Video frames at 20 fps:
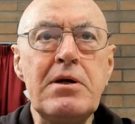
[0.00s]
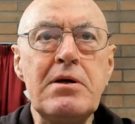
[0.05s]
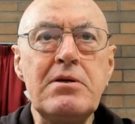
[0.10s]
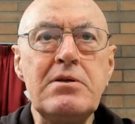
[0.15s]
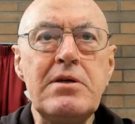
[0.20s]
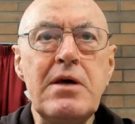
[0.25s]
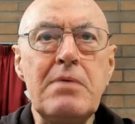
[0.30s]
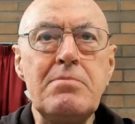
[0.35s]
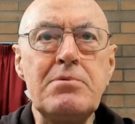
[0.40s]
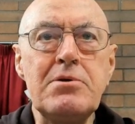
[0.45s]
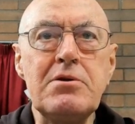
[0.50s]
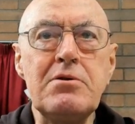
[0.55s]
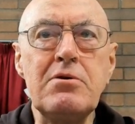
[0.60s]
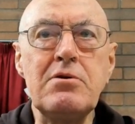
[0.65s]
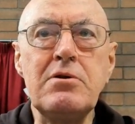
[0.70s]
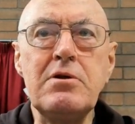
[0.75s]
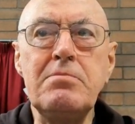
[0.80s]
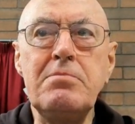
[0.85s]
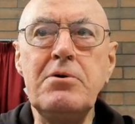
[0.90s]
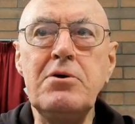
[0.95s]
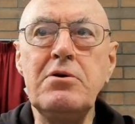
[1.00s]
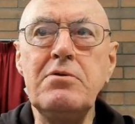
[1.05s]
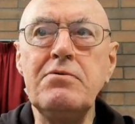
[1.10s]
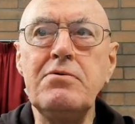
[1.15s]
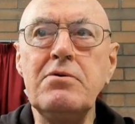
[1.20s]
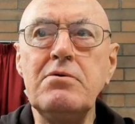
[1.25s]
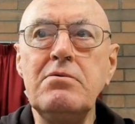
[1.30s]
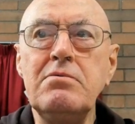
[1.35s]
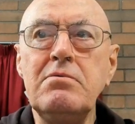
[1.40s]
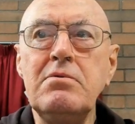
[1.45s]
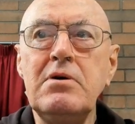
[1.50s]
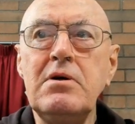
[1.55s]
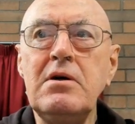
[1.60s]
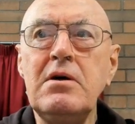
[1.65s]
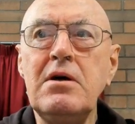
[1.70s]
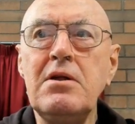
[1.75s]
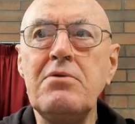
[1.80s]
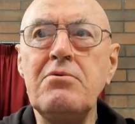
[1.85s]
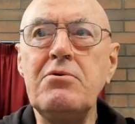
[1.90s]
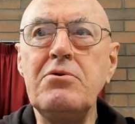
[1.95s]
It's absolutely beautiful.
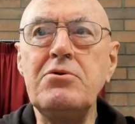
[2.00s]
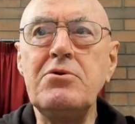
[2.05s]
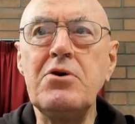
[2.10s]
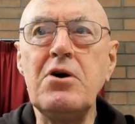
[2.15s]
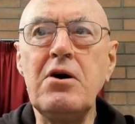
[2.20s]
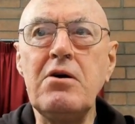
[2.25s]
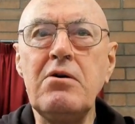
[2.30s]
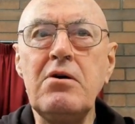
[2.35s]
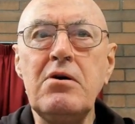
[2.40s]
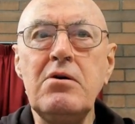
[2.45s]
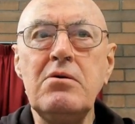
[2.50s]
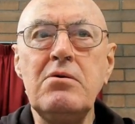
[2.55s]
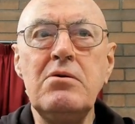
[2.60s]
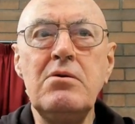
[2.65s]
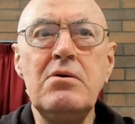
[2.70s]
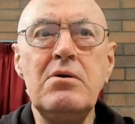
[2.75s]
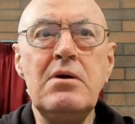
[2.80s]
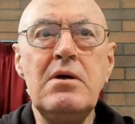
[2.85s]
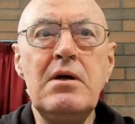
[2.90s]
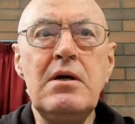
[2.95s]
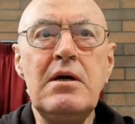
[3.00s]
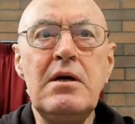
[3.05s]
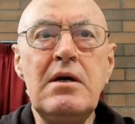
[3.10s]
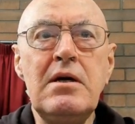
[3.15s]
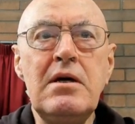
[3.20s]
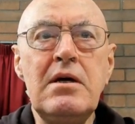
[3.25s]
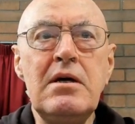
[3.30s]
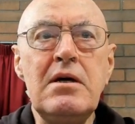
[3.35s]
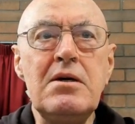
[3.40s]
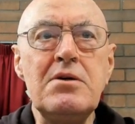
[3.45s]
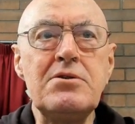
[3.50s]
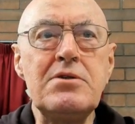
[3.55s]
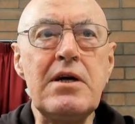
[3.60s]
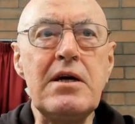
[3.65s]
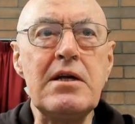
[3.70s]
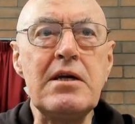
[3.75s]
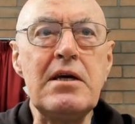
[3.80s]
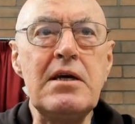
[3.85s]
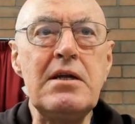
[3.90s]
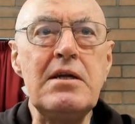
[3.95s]
Through Tyrol. I'll start
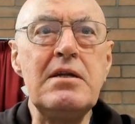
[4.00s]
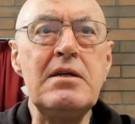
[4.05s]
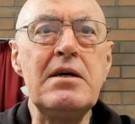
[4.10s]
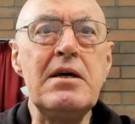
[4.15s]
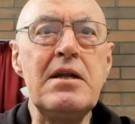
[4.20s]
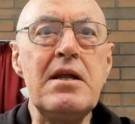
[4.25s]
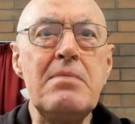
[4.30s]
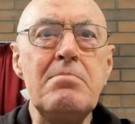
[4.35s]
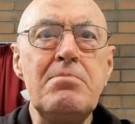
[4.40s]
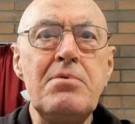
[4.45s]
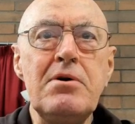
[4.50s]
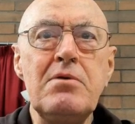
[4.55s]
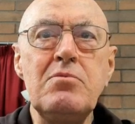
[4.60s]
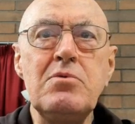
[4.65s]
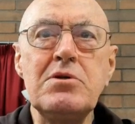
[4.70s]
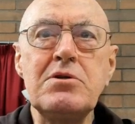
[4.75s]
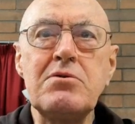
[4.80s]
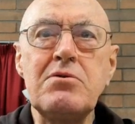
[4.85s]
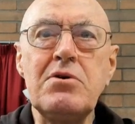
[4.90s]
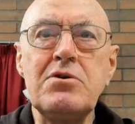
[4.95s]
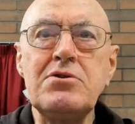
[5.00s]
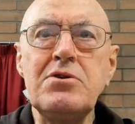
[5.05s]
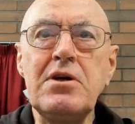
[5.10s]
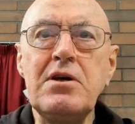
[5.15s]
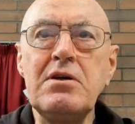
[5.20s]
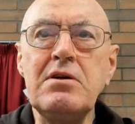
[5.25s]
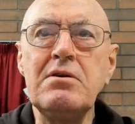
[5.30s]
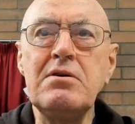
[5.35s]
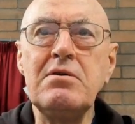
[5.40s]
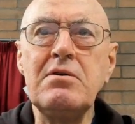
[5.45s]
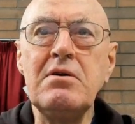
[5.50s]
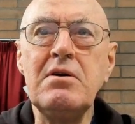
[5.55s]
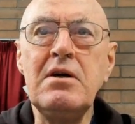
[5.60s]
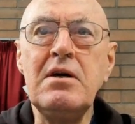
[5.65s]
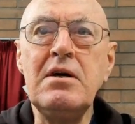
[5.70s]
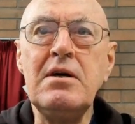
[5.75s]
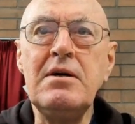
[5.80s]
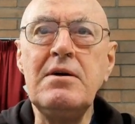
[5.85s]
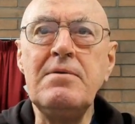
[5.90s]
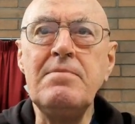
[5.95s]
again. An emperor was crossing
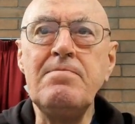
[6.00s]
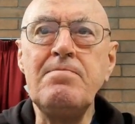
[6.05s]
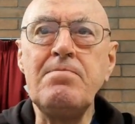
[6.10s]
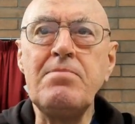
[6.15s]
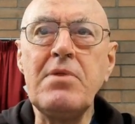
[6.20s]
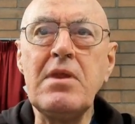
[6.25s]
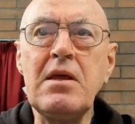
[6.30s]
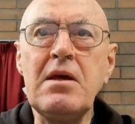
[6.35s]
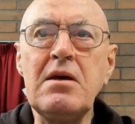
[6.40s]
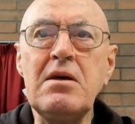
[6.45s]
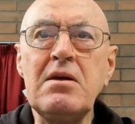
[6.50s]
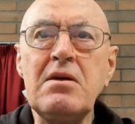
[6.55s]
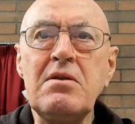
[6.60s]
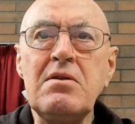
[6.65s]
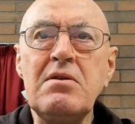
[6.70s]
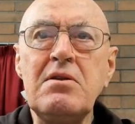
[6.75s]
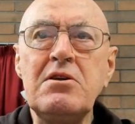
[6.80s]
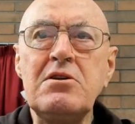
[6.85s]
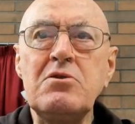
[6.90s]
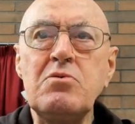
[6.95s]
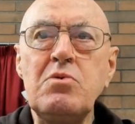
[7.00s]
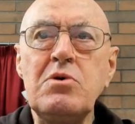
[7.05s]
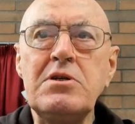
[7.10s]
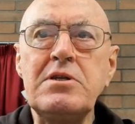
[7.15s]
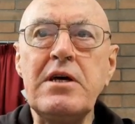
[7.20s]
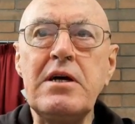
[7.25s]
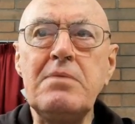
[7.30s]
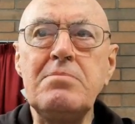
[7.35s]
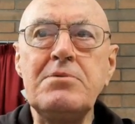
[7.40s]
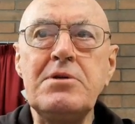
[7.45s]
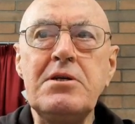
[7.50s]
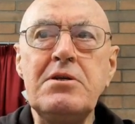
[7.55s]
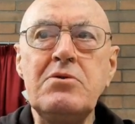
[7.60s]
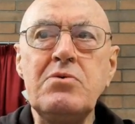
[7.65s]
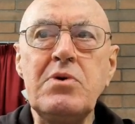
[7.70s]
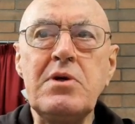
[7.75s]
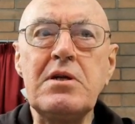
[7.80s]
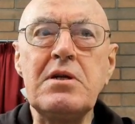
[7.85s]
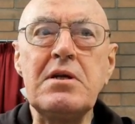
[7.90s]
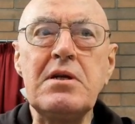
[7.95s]
the Swiss Alps into
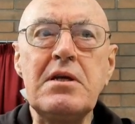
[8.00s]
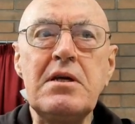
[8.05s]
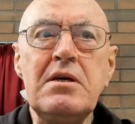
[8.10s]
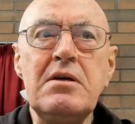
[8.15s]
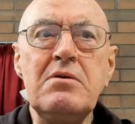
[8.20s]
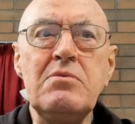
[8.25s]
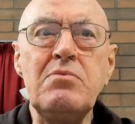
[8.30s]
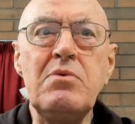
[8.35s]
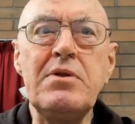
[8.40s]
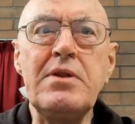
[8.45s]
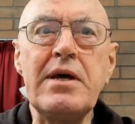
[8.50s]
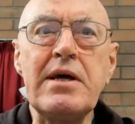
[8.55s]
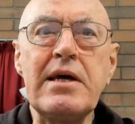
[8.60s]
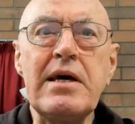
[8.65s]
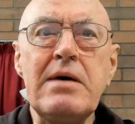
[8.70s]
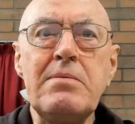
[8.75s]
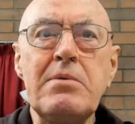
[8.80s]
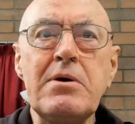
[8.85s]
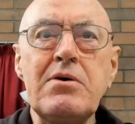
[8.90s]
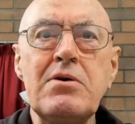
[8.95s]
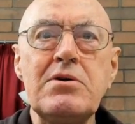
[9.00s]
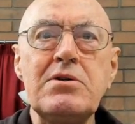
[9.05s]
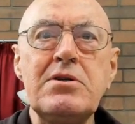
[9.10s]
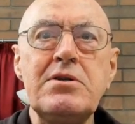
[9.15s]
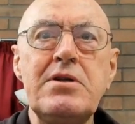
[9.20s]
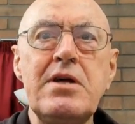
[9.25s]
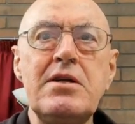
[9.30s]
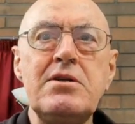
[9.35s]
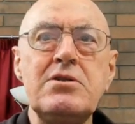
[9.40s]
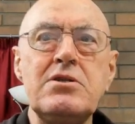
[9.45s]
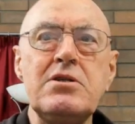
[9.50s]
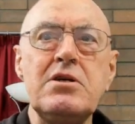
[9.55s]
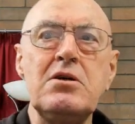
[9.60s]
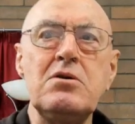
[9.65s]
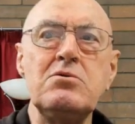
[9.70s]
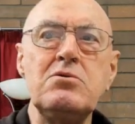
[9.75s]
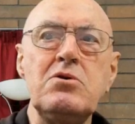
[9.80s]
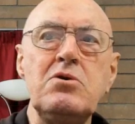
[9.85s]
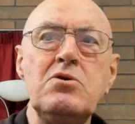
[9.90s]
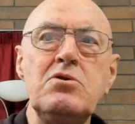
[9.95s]
Italy when they came across a dead
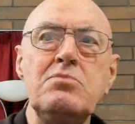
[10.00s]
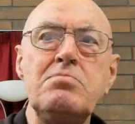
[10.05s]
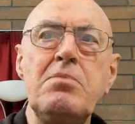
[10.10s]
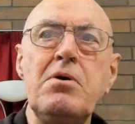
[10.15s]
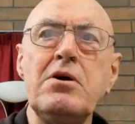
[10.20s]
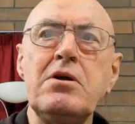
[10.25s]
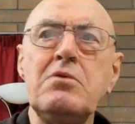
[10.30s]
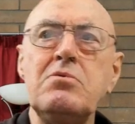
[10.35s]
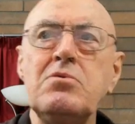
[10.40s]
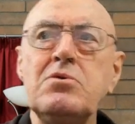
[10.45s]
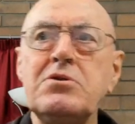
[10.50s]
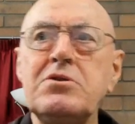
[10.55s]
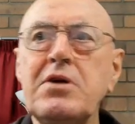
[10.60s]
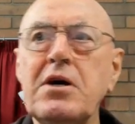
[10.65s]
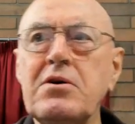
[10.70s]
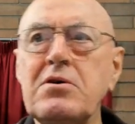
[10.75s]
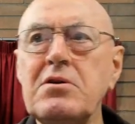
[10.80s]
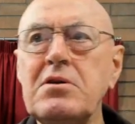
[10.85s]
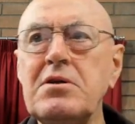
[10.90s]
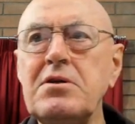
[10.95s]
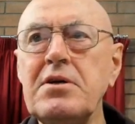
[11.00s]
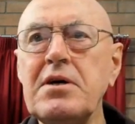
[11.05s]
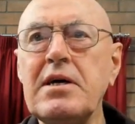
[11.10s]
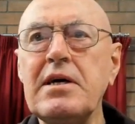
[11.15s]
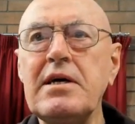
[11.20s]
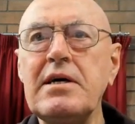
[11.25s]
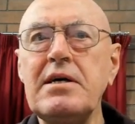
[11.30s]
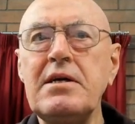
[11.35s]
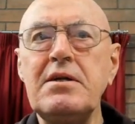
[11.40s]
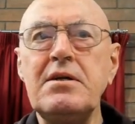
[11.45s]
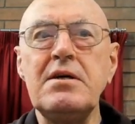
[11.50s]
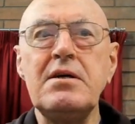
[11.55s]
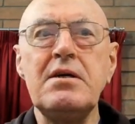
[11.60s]
soldier whose body was totally decayed.